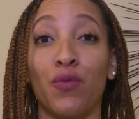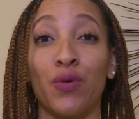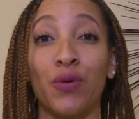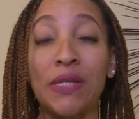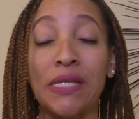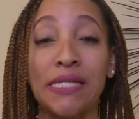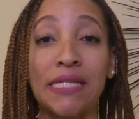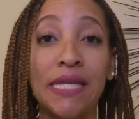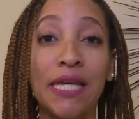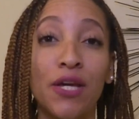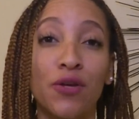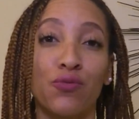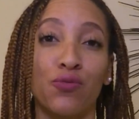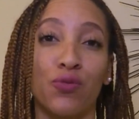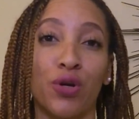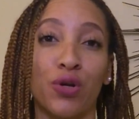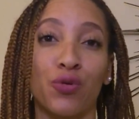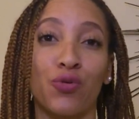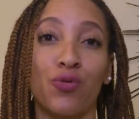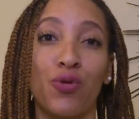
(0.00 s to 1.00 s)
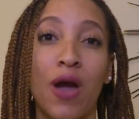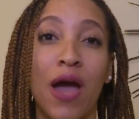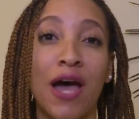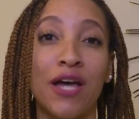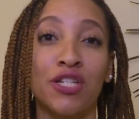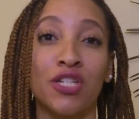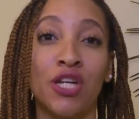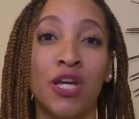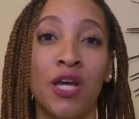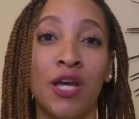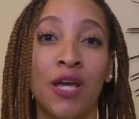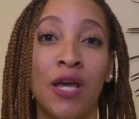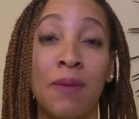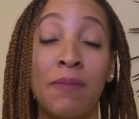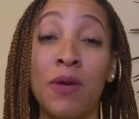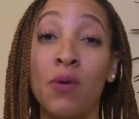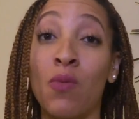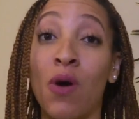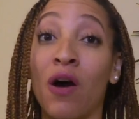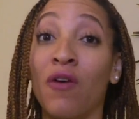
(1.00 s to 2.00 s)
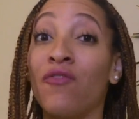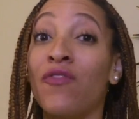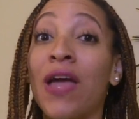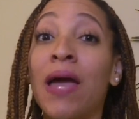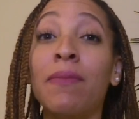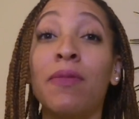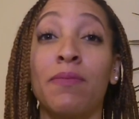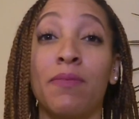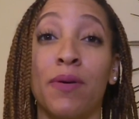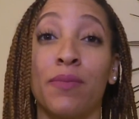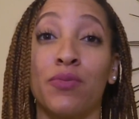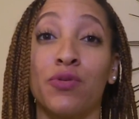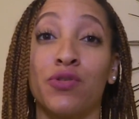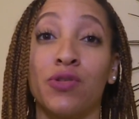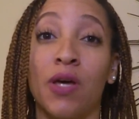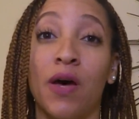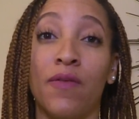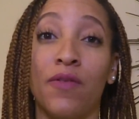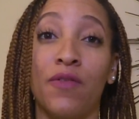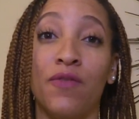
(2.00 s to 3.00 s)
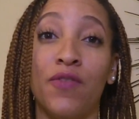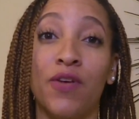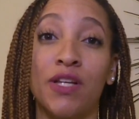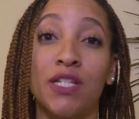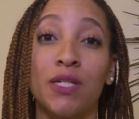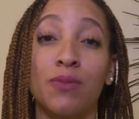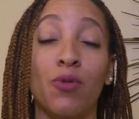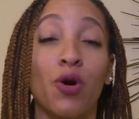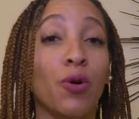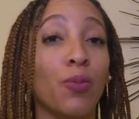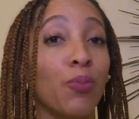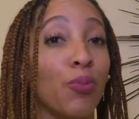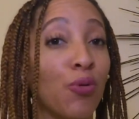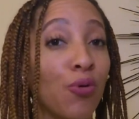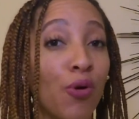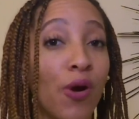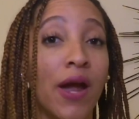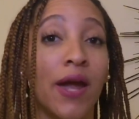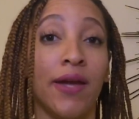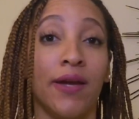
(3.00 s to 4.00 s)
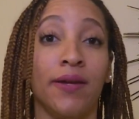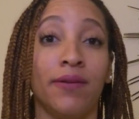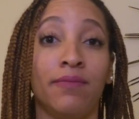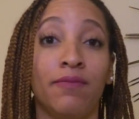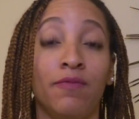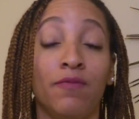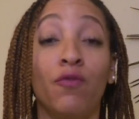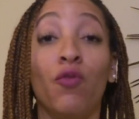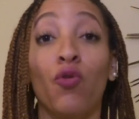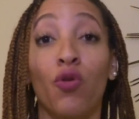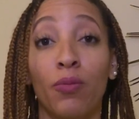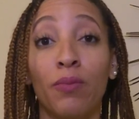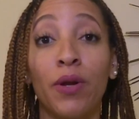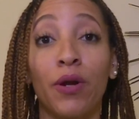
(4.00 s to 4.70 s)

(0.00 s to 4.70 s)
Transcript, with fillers: for this hit-and-run crash. Meanwhile, family members of the victim are praying for a